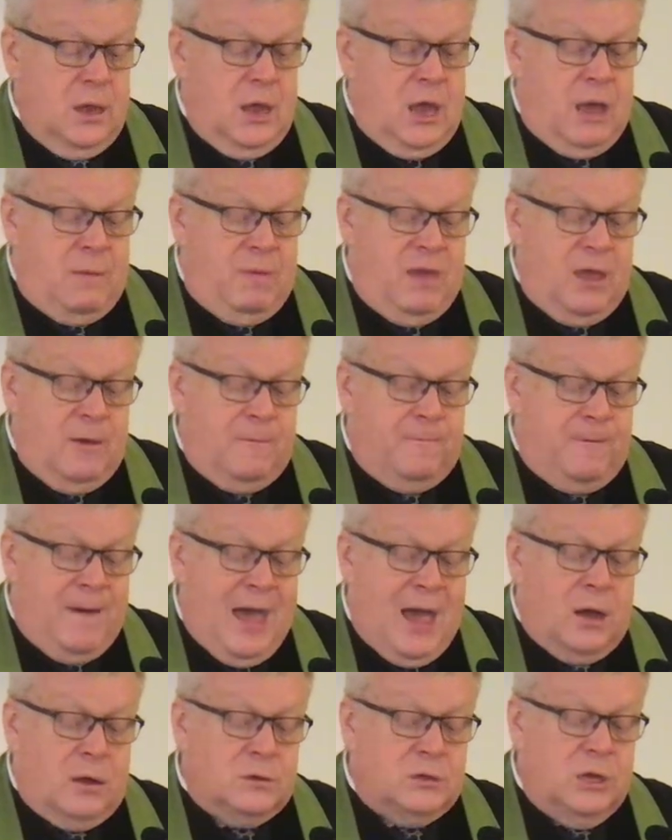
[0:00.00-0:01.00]
And being
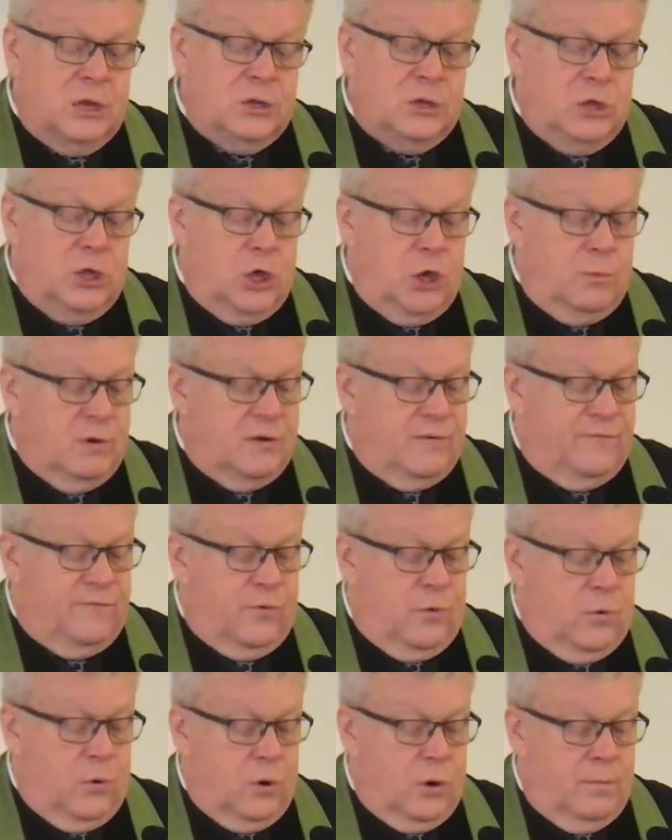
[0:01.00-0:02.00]
found in human
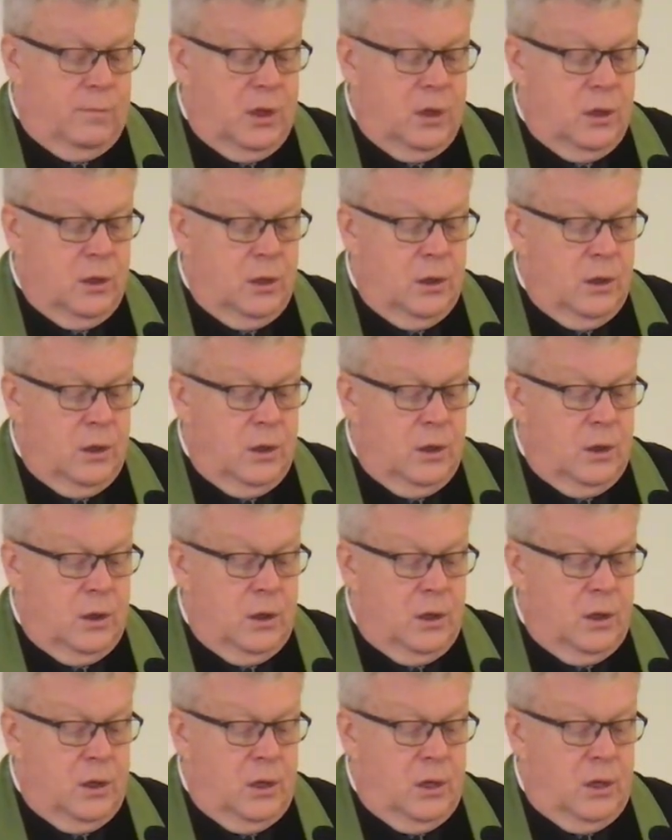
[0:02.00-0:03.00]
form,
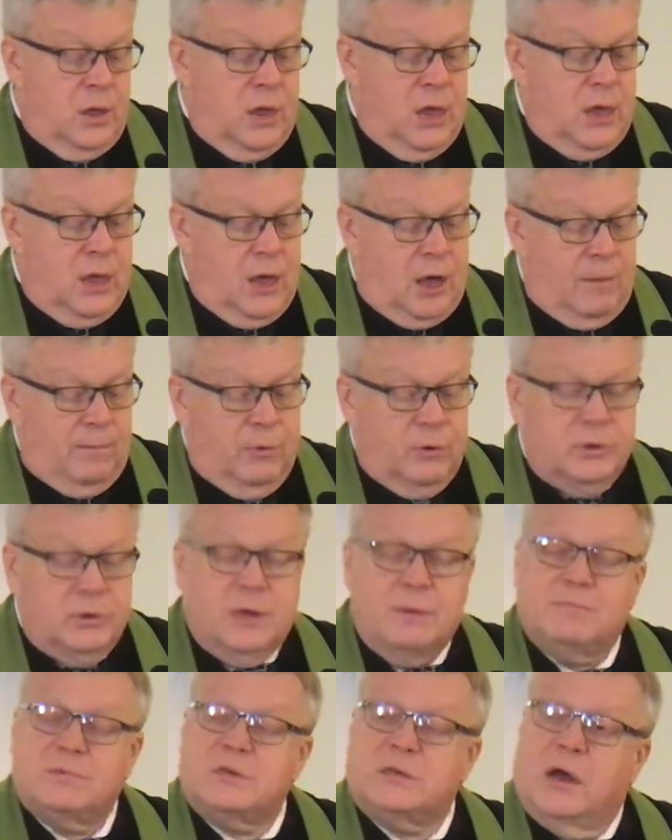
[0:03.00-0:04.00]
he humbled
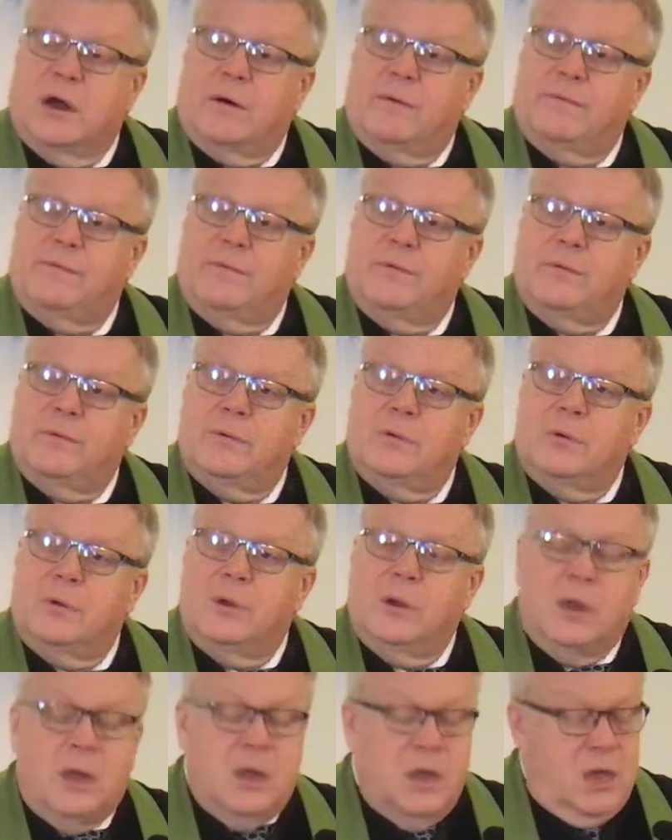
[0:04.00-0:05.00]
himself
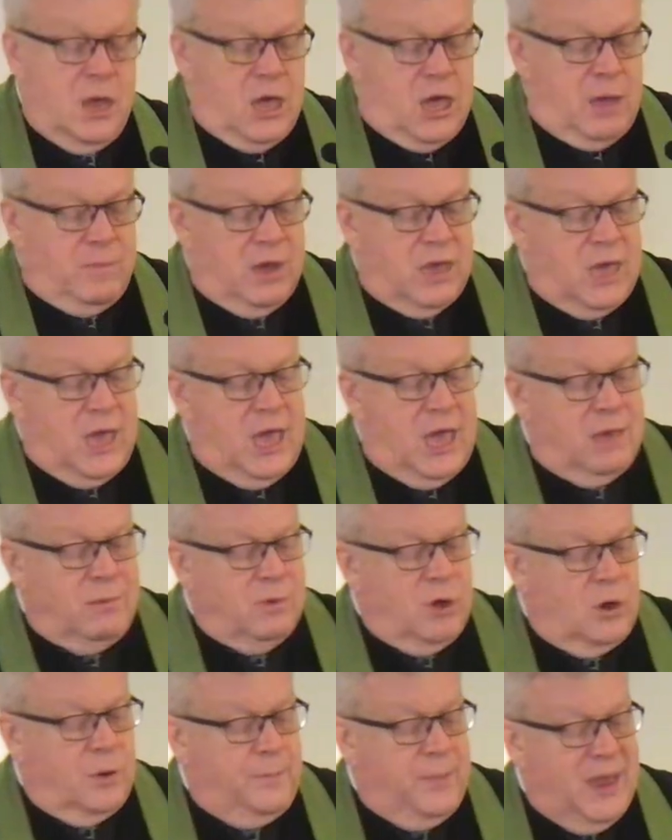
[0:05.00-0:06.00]
and
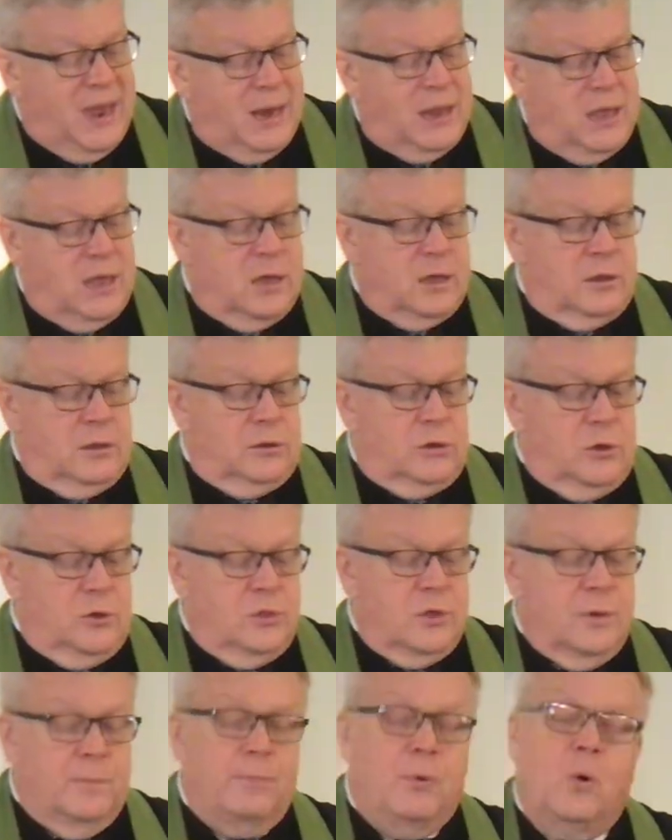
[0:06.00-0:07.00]
became obedient to
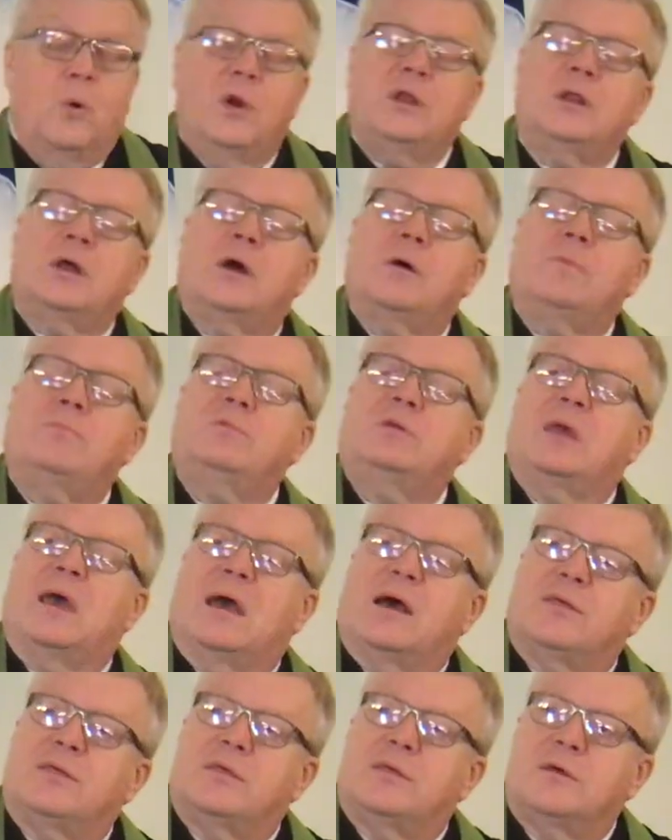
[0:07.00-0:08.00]
the point of
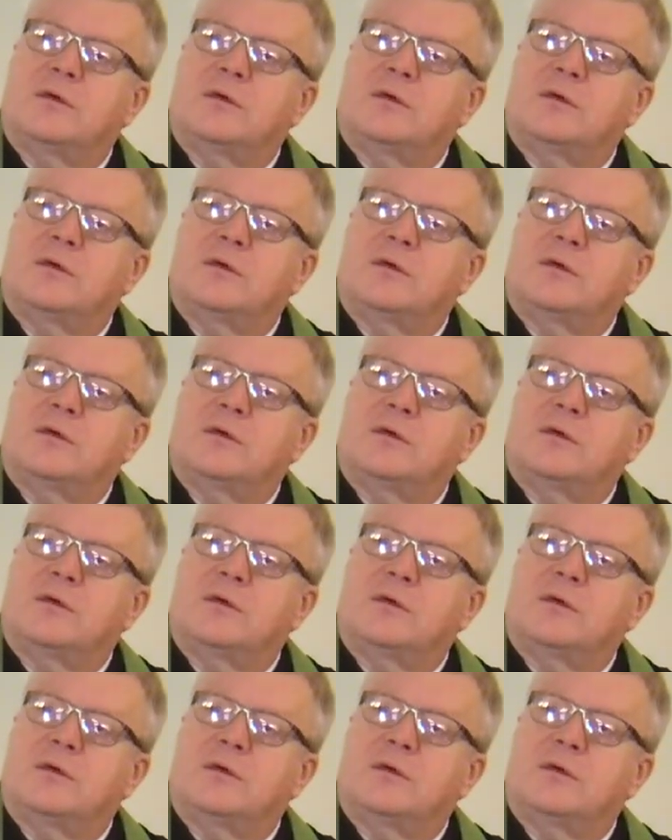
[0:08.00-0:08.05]
death,